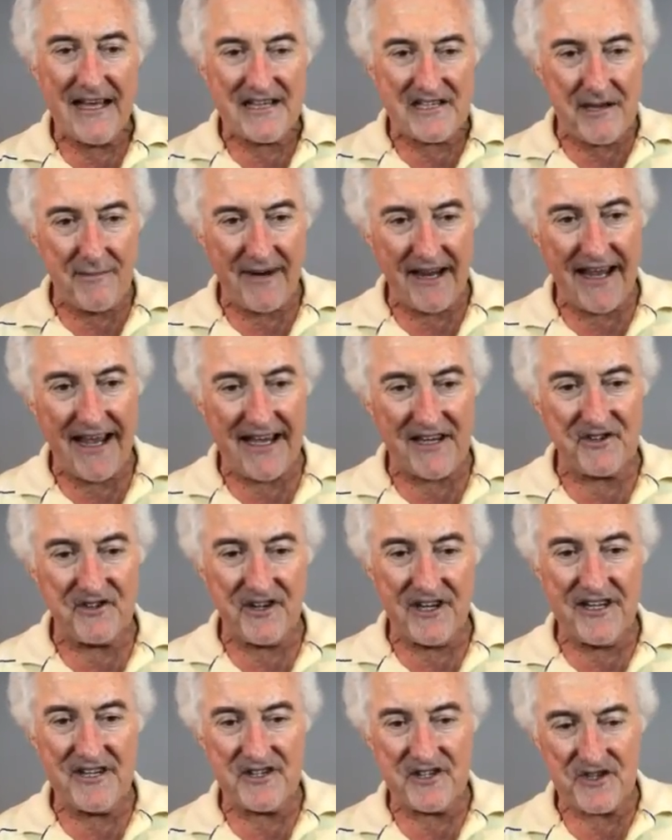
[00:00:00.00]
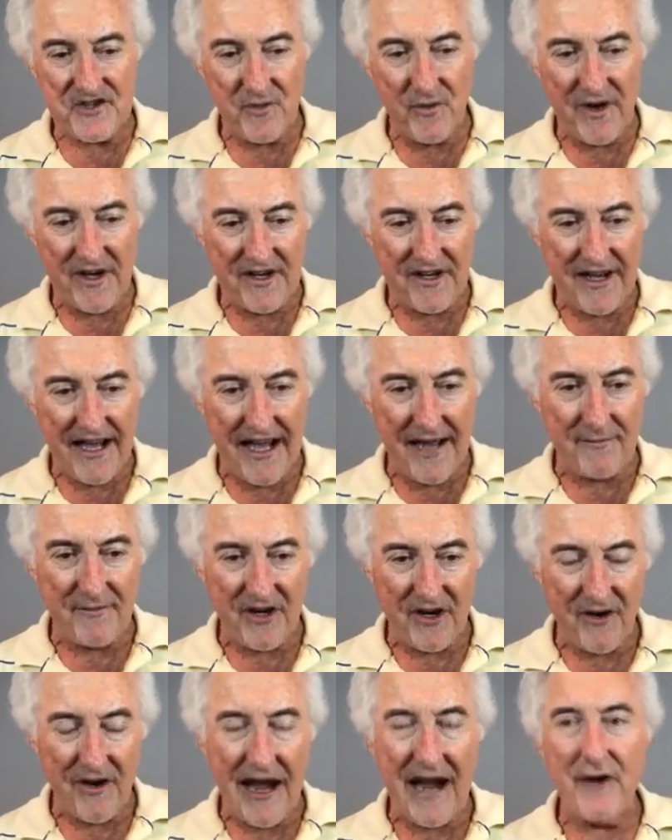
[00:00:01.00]
Somebody asked Jesus one time,
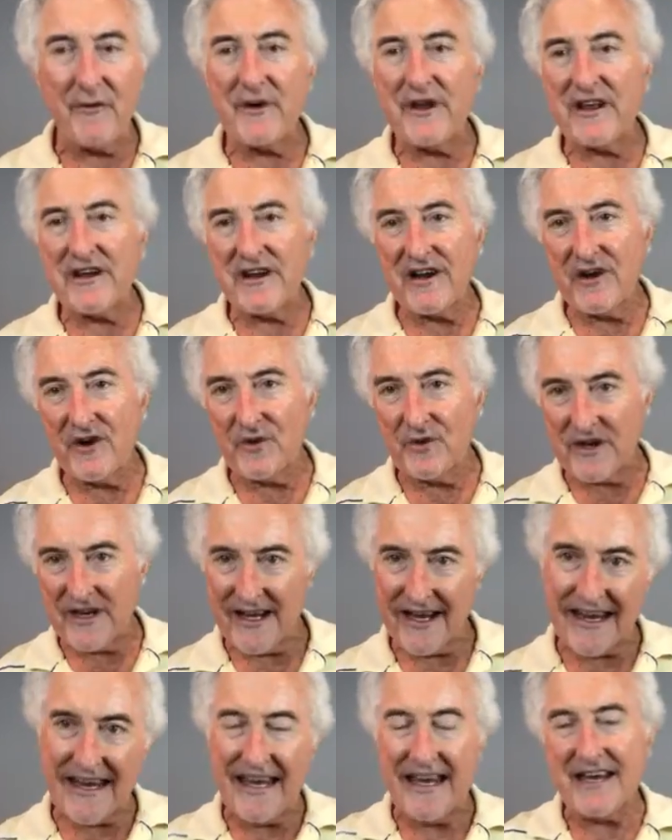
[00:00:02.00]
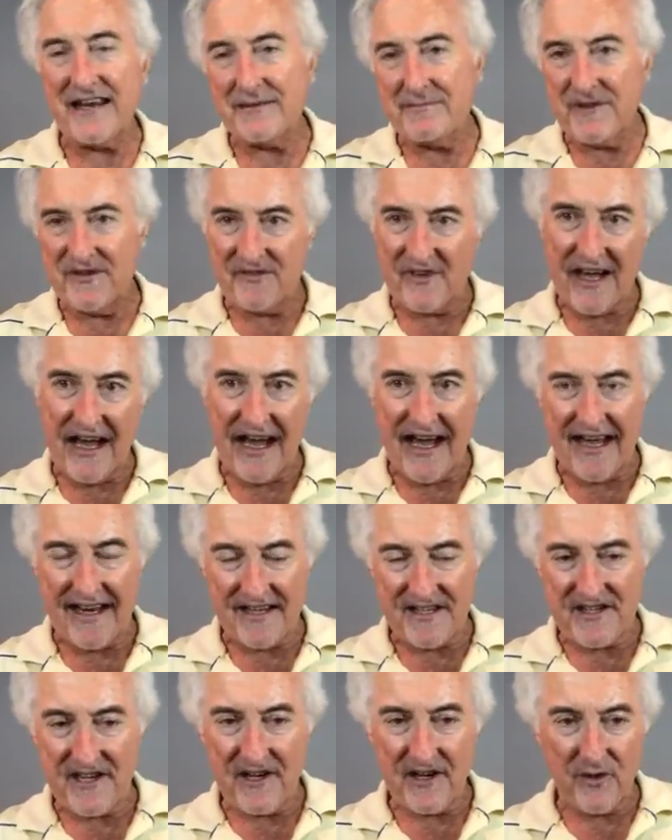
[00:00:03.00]
how are we going to know when the kingdom of
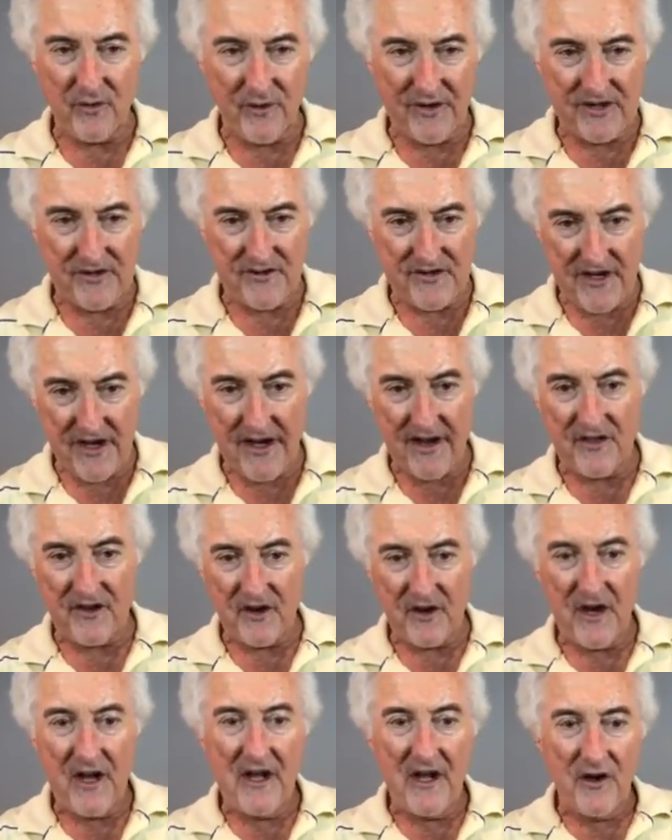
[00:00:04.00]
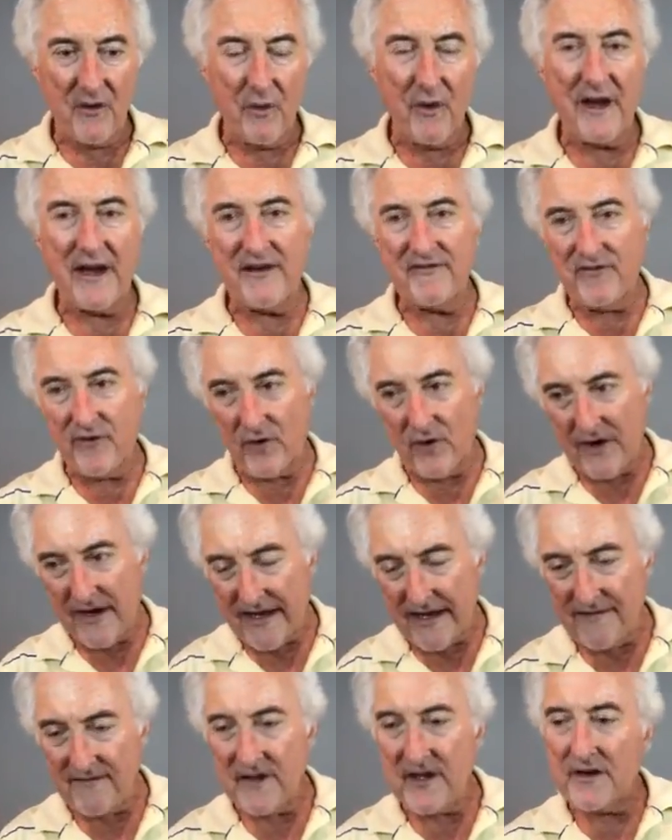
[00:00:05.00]
God is here, which is another way for
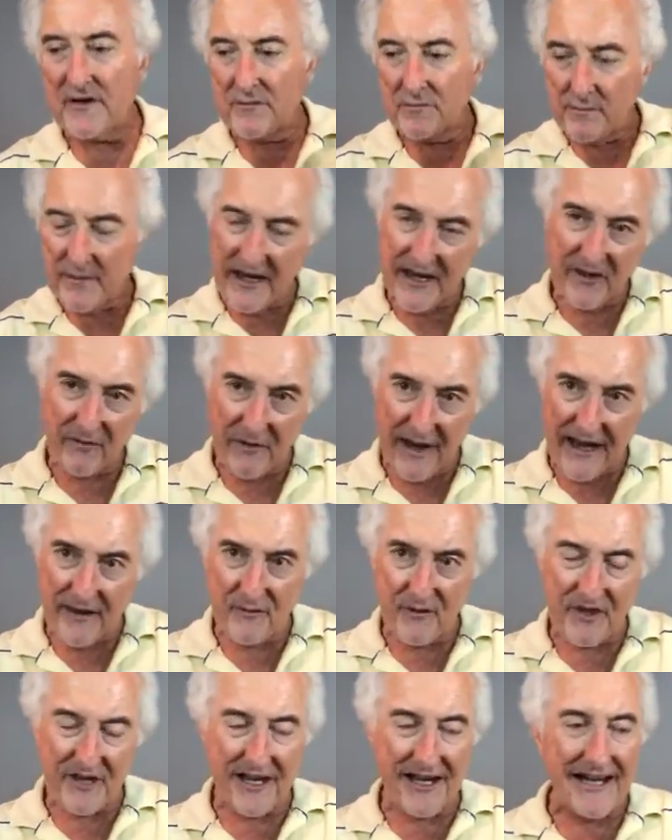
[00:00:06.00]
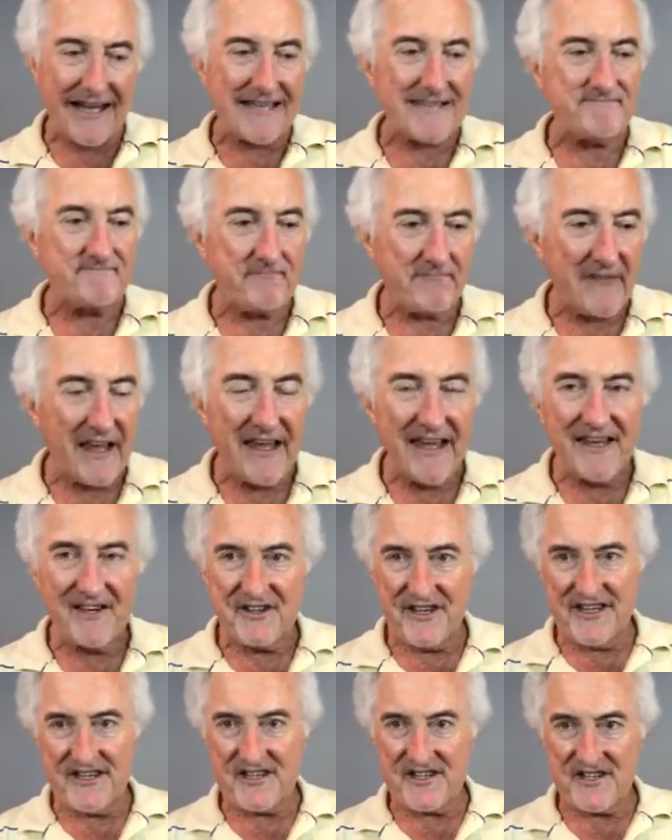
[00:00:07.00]
heaven or being right with God?
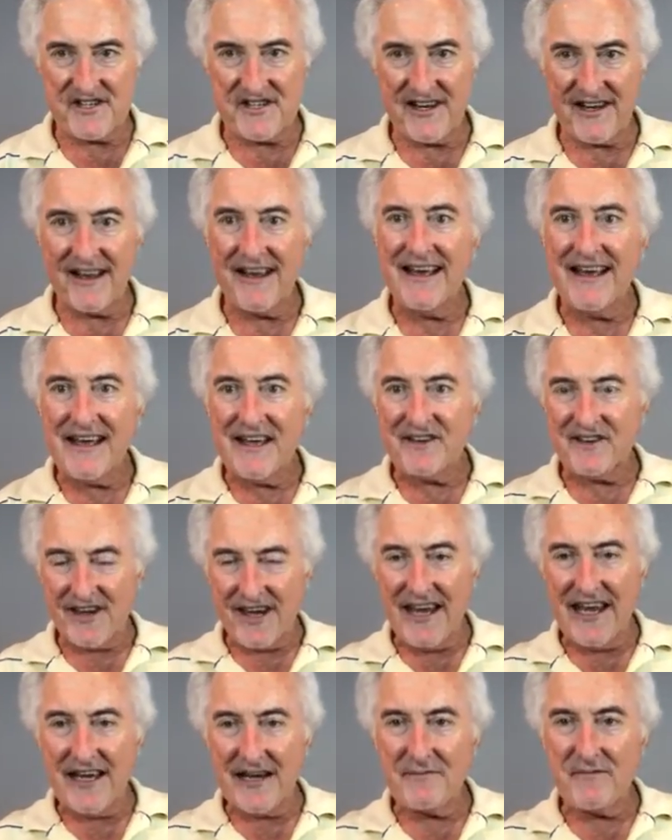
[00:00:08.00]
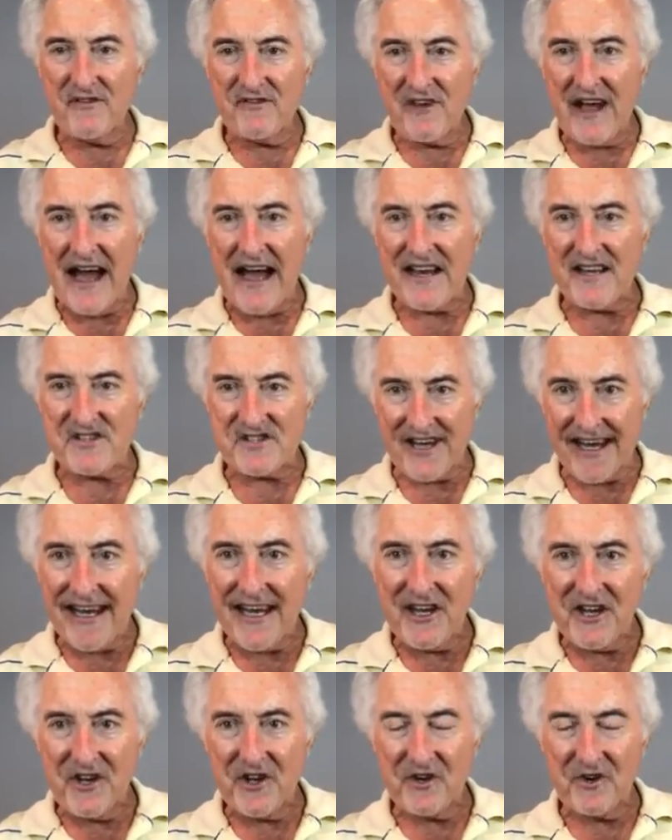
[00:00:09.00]
Jesus said, the kingdom of God is
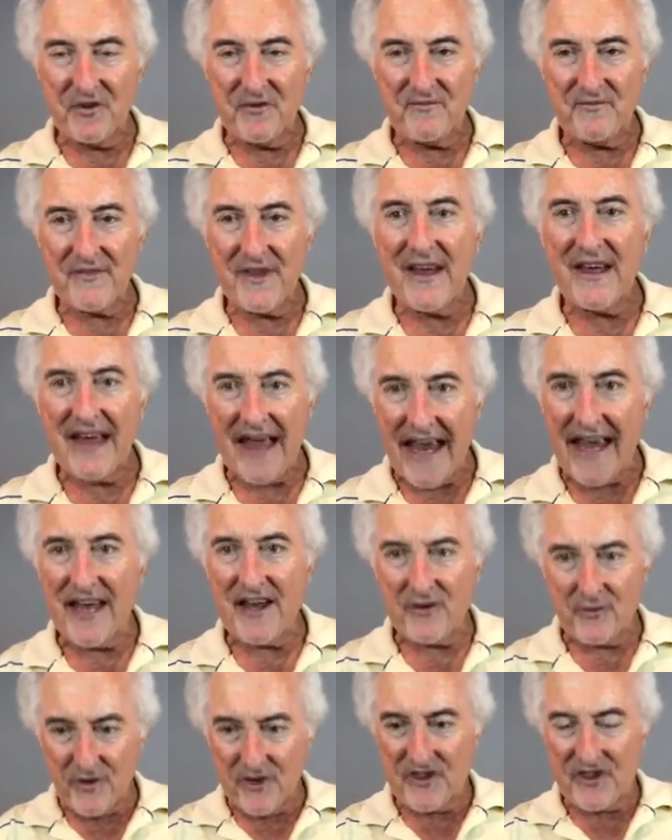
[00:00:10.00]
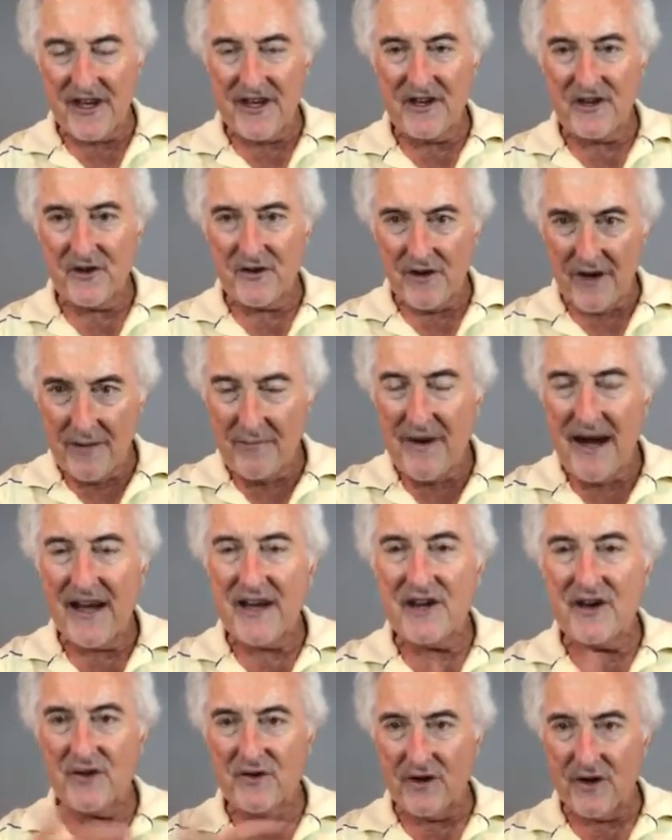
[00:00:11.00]
in you and within you,
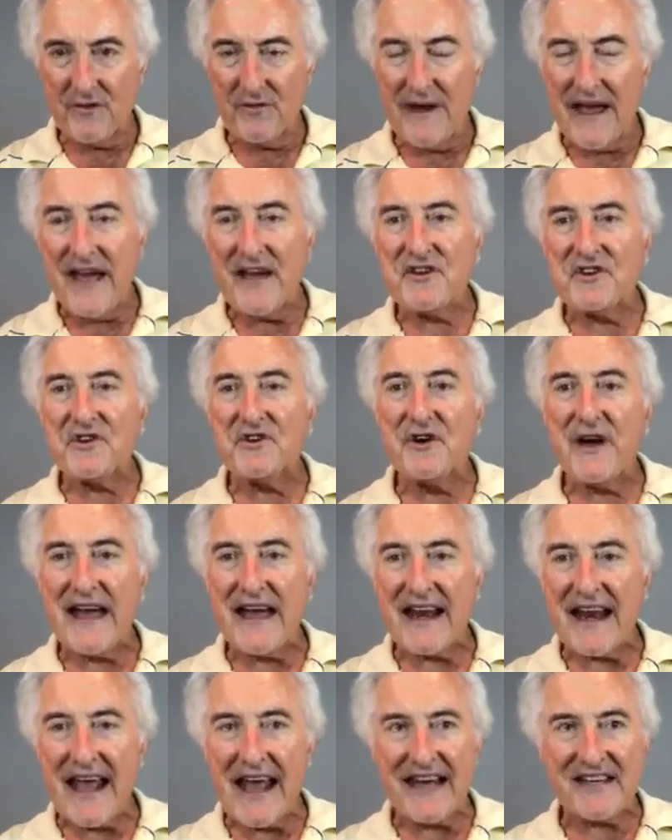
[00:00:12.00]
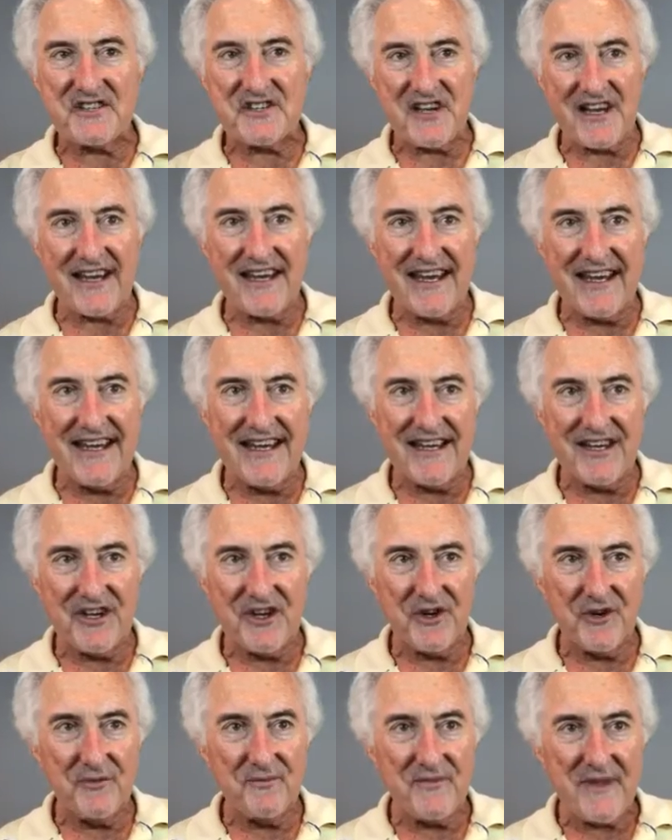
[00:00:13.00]
among you, around you, and actually in
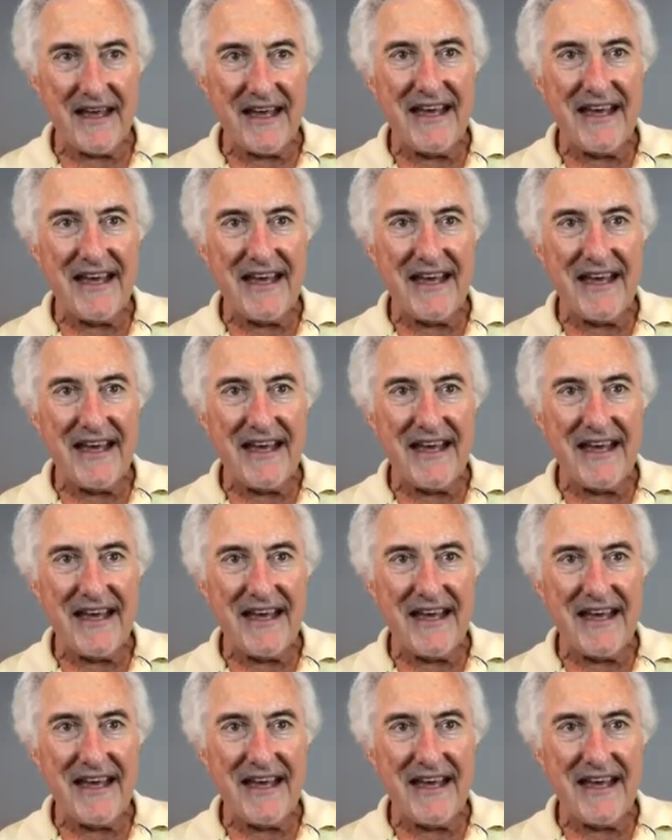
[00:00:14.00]
you.